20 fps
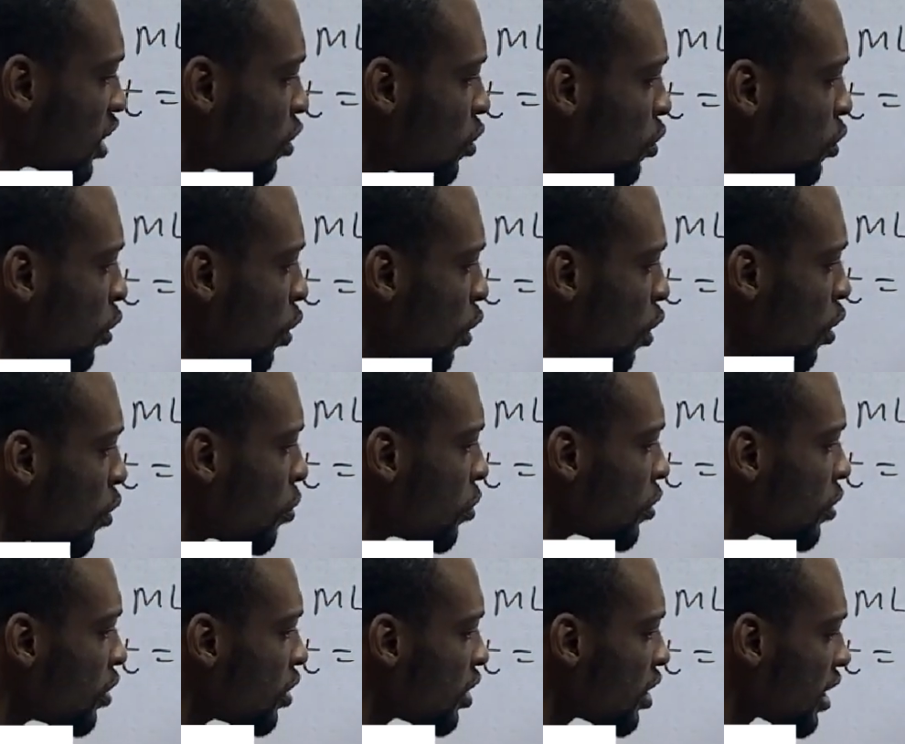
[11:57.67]
go up,
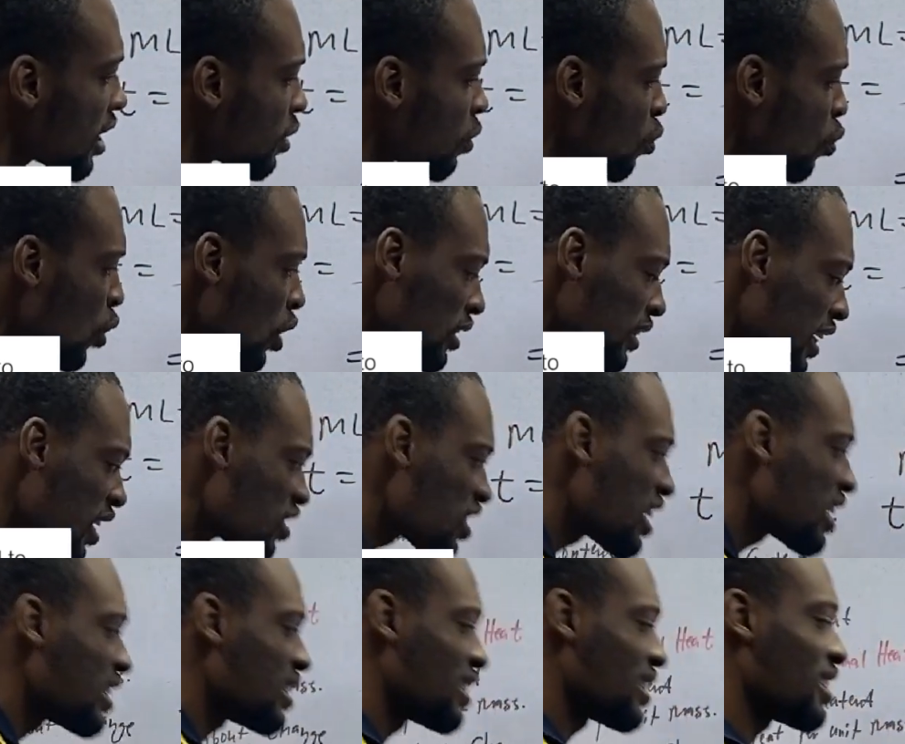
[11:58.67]
1000
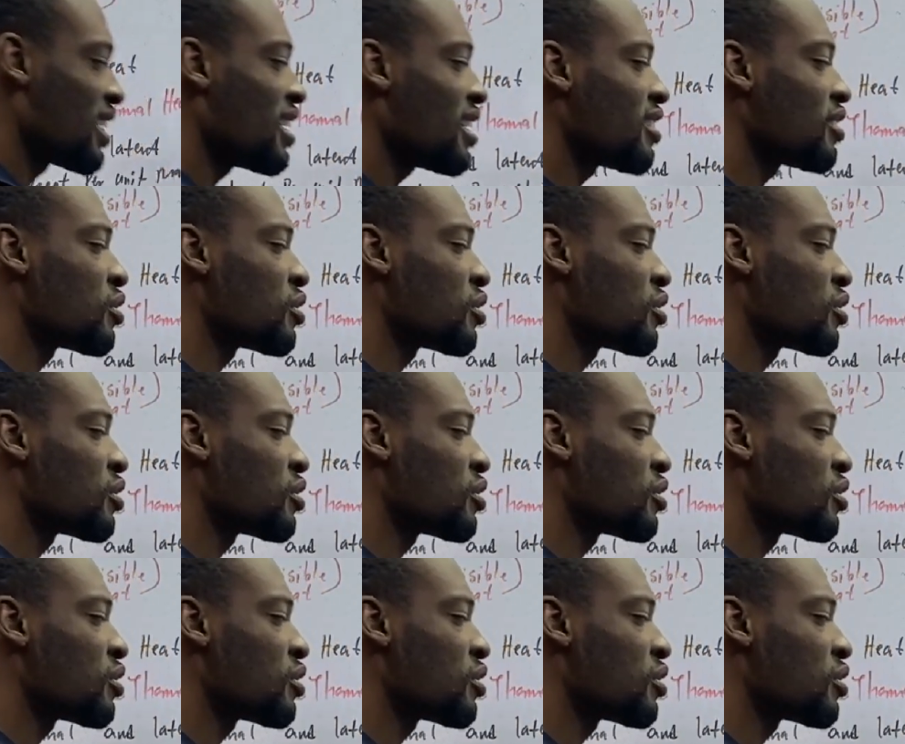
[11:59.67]
is 10 raised